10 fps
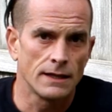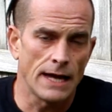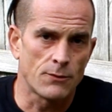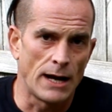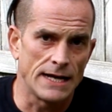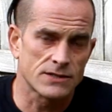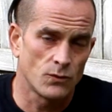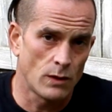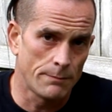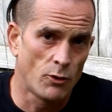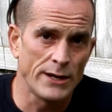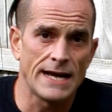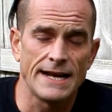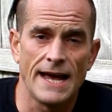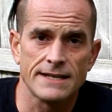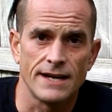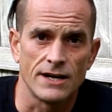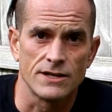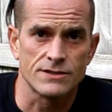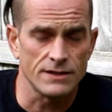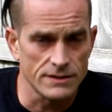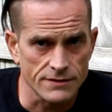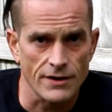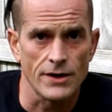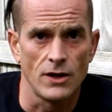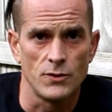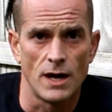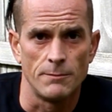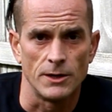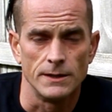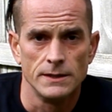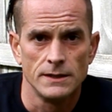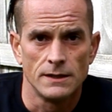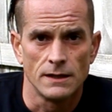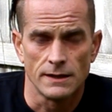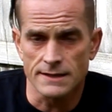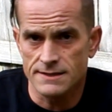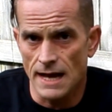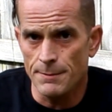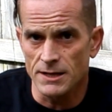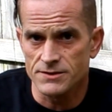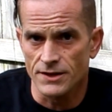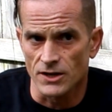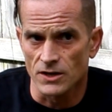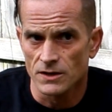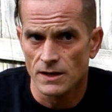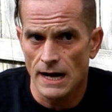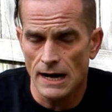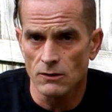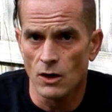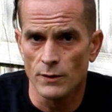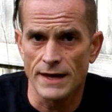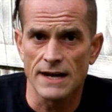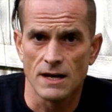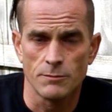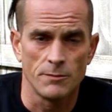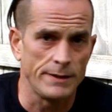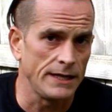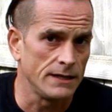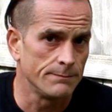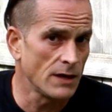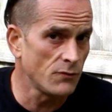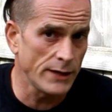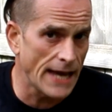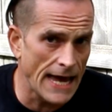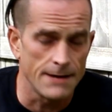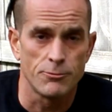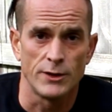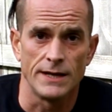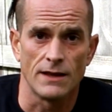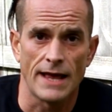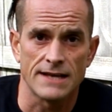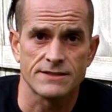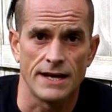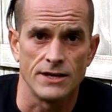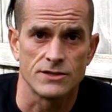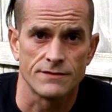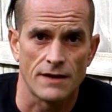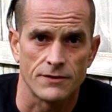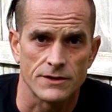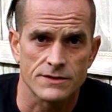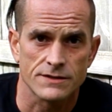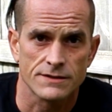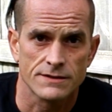Likewise, while 0.9 hectares is a very low number, let's stop and consider how low would that number be if we hadn't put in the last 10 years of efforts.